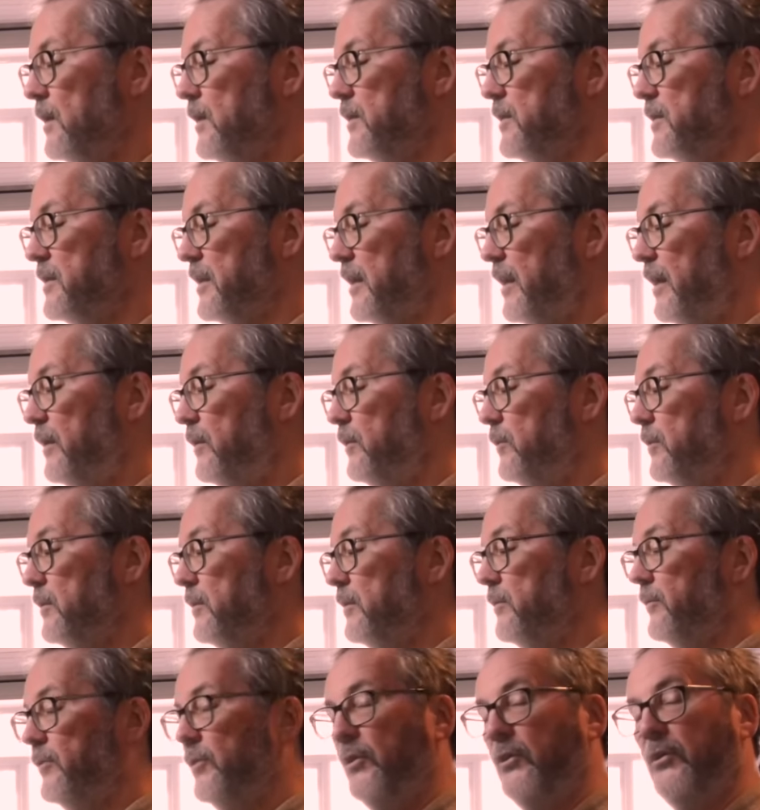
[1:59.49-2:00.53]

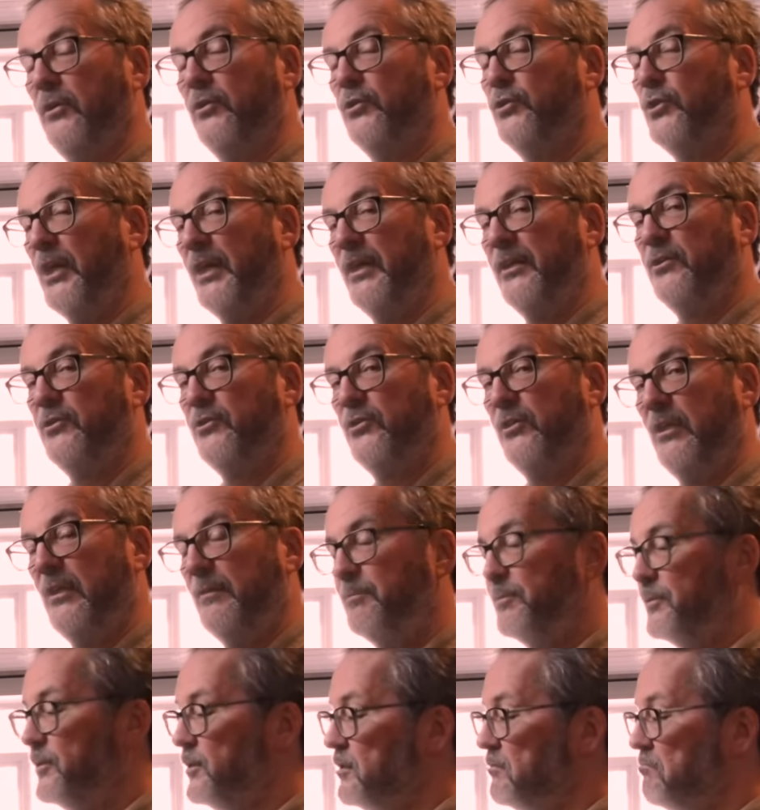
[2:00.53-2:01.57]
So you can change
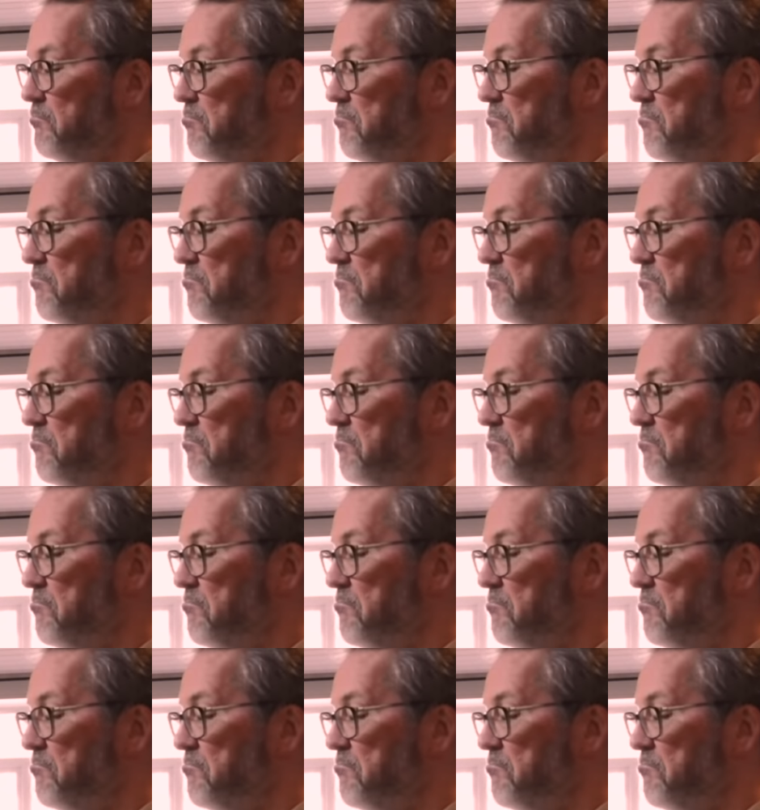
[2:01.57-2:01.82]
nibs.